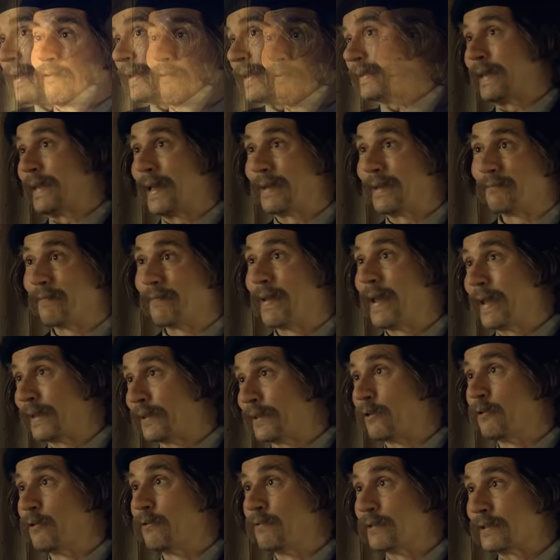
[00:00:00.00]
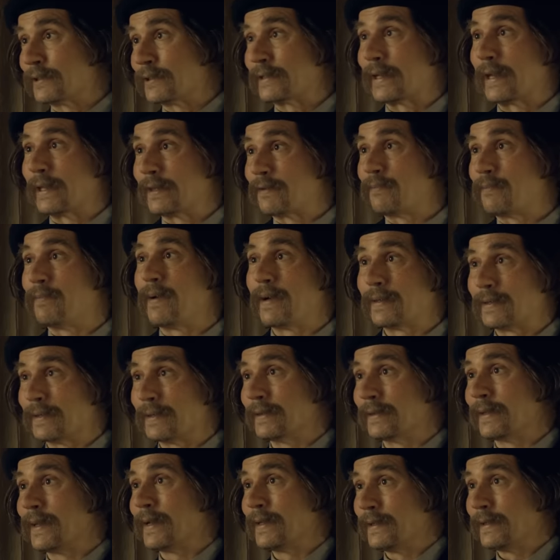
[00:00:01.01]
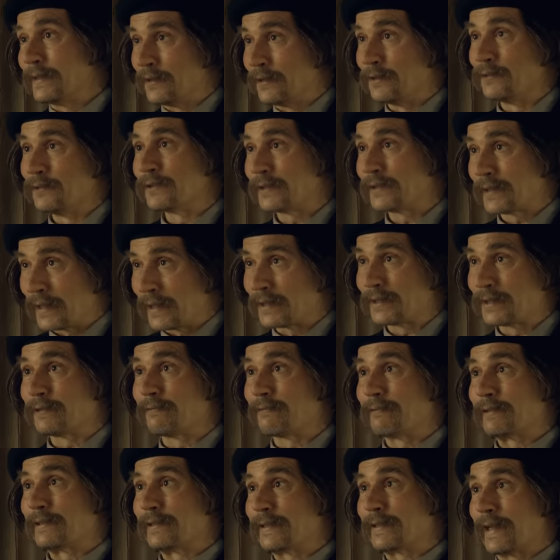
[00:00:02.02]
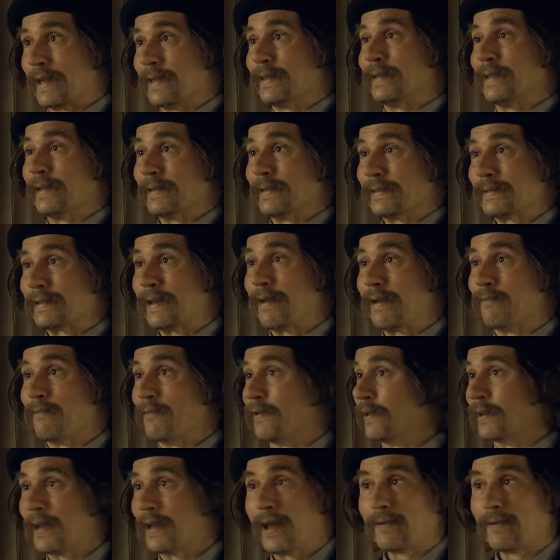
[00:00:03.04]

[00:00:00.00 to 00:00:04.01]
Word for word: Before his disappearance, Gregory had seen an advertisement offering him a place to stay.